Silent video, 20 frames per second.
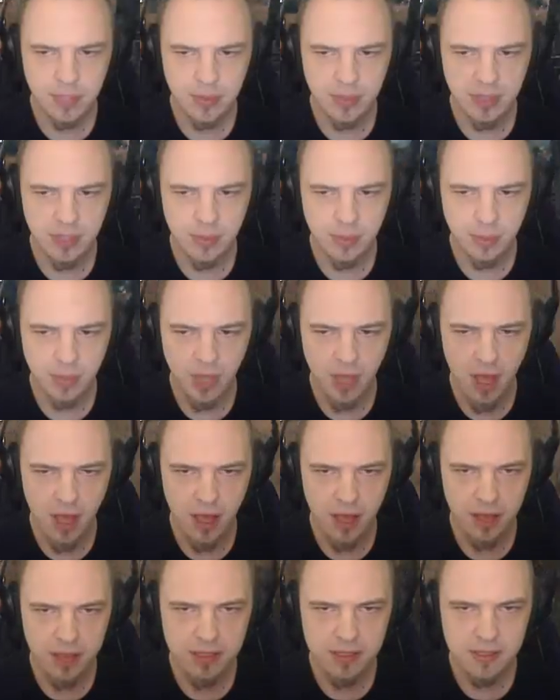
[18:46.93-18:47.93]
Building
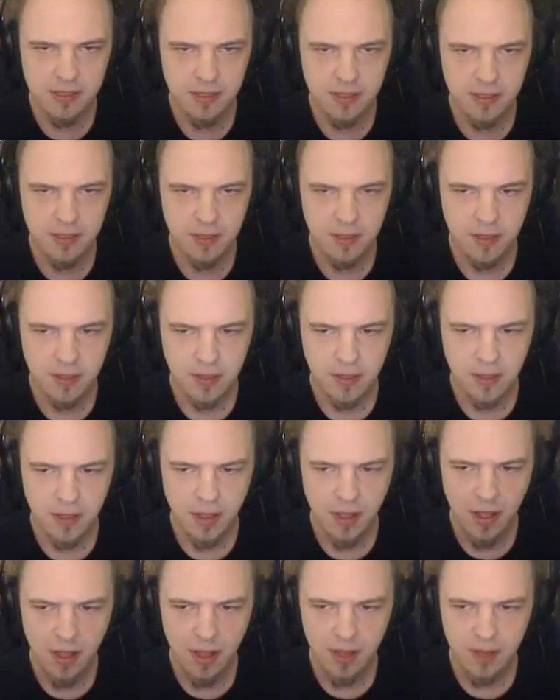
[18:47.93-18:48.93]
blocked.
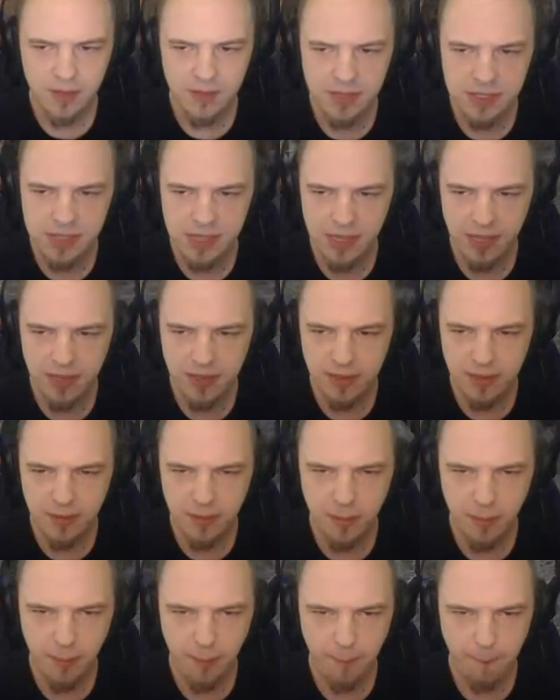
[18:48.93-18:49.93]
All of a
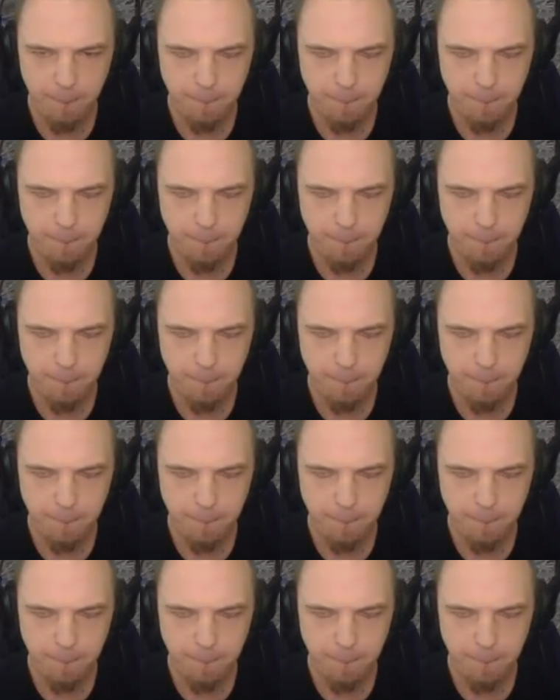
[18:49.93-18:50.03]
sudden?